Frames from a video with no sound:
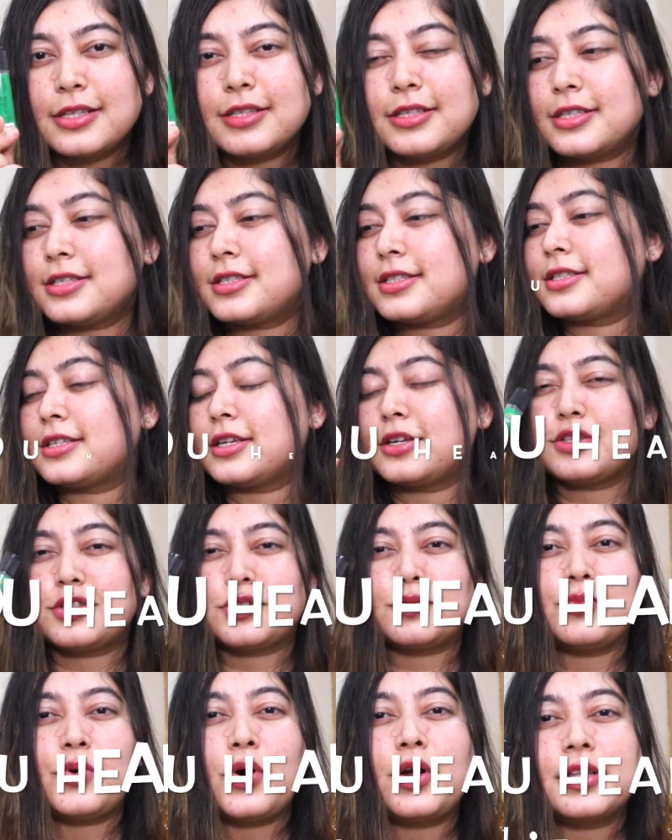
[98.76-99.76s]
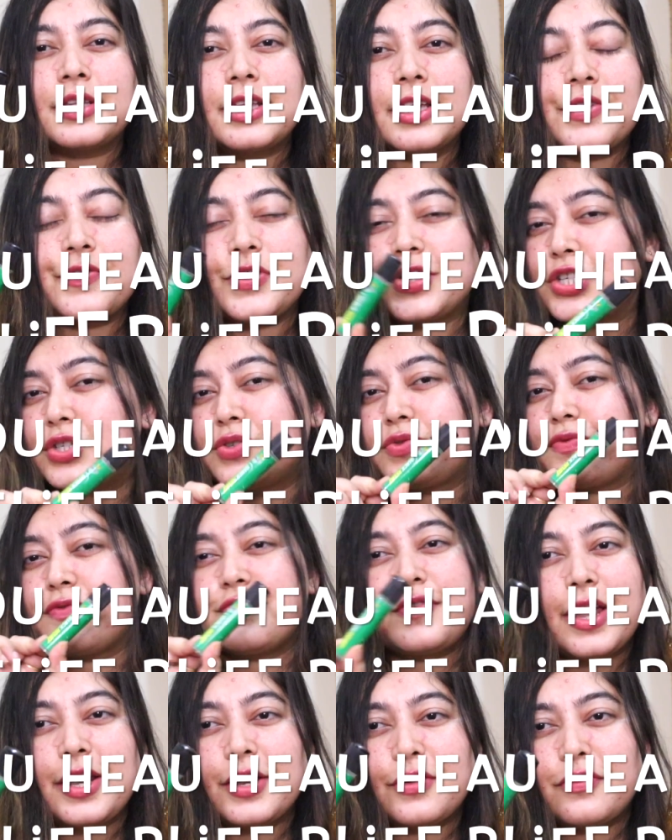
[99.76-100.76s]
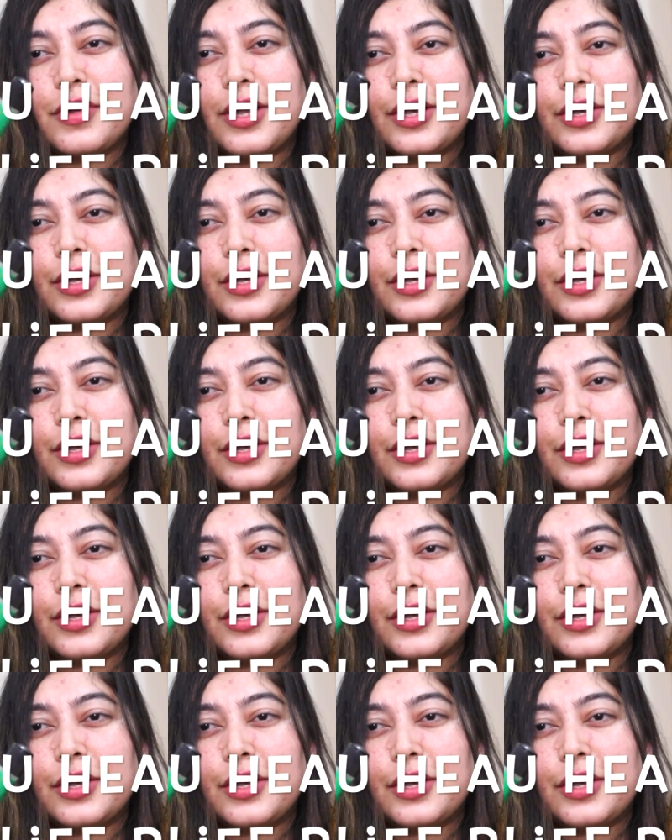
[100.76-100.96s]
this small thing which is very